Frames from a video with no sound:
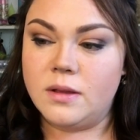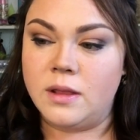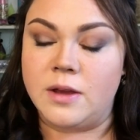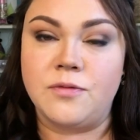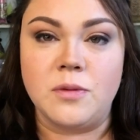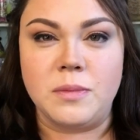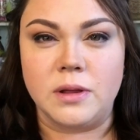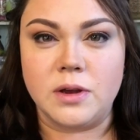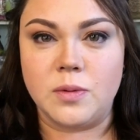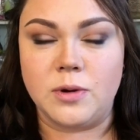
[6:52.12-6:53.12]
like
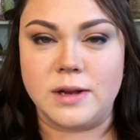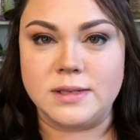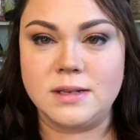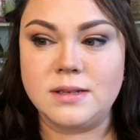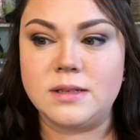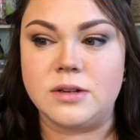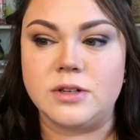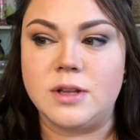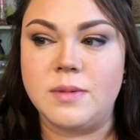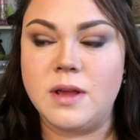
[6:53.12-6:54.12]
familiar presence
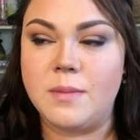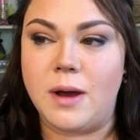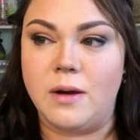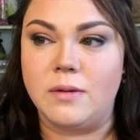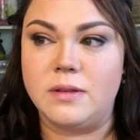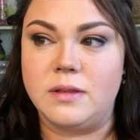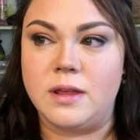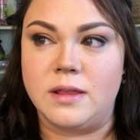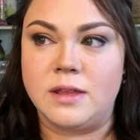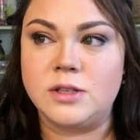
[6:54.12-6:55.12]
there's something about
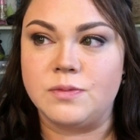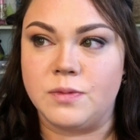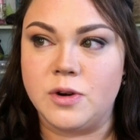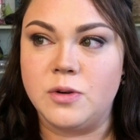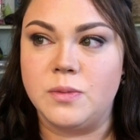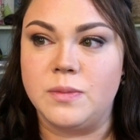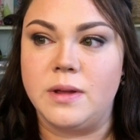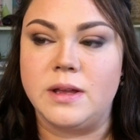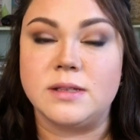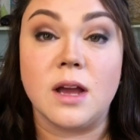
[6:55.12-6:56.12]
that this room
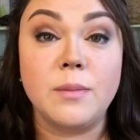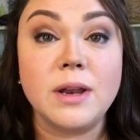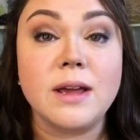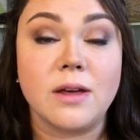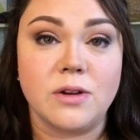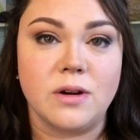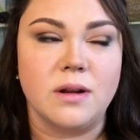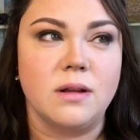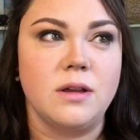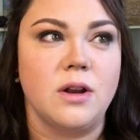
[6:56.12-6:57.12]
it's coming together
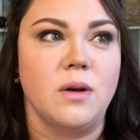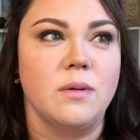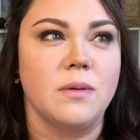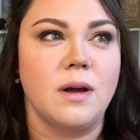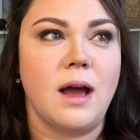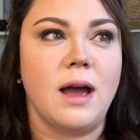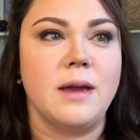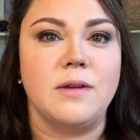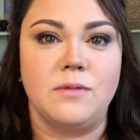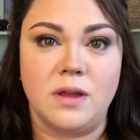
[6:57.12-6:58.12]
you know
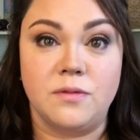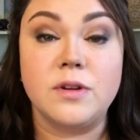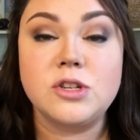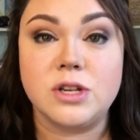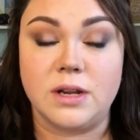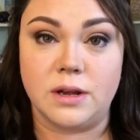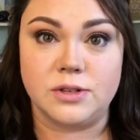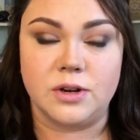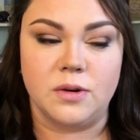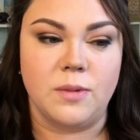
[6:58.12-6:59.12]
i envisioned it a
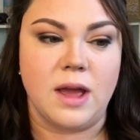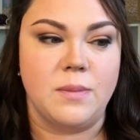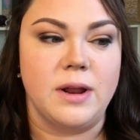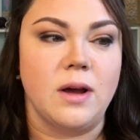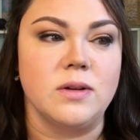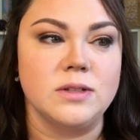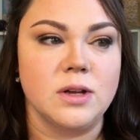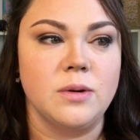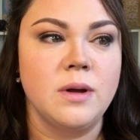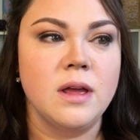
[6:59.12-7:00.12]
certain way but it
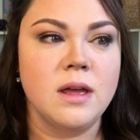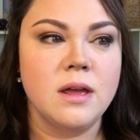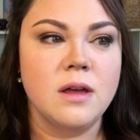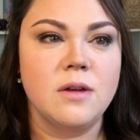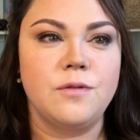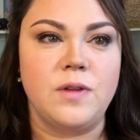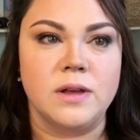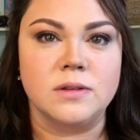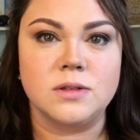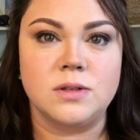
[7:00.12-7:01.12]
also
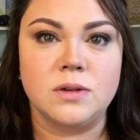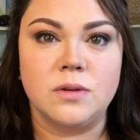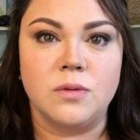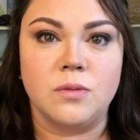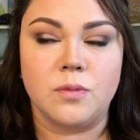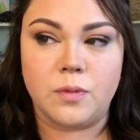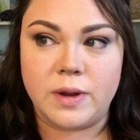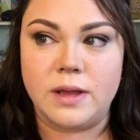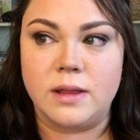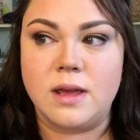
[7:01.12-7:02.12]
feels
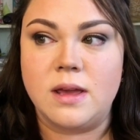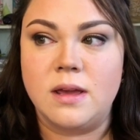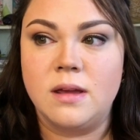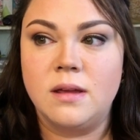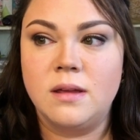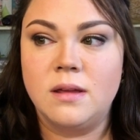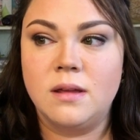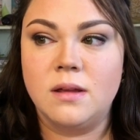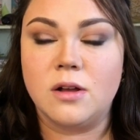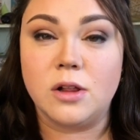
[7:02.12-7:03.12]
really
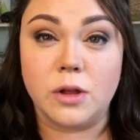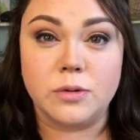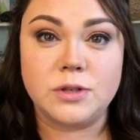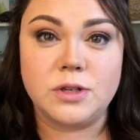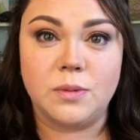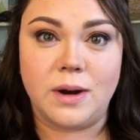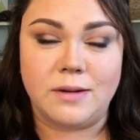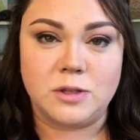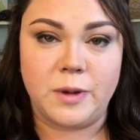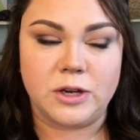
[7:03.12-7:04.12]
close to what i
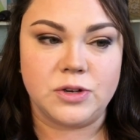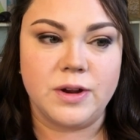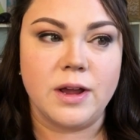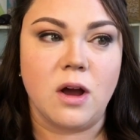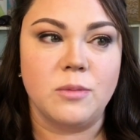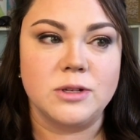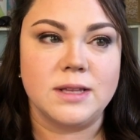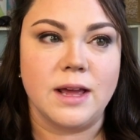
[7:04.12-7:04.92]
was picturing almost